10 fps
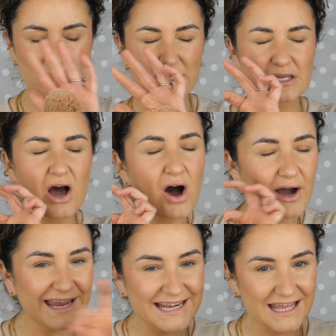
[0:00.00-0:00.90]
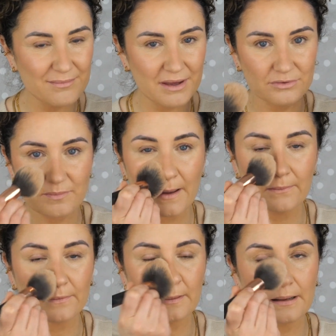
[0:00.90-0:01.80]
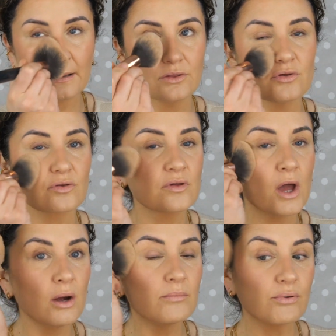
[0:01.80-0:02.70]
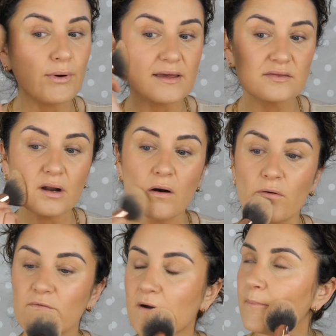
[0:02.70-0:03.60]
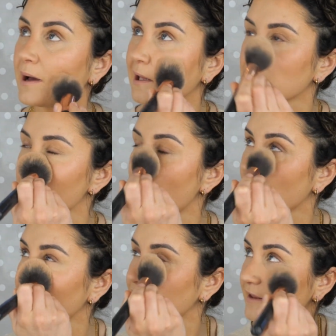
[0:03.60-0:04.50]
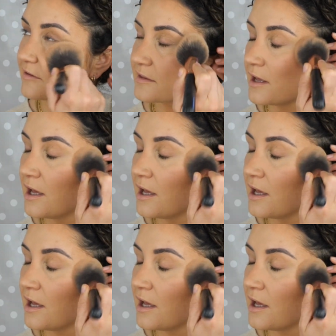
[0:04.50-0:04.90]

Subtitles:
with a tiny amount of powder on it, and I just press it over my entire face.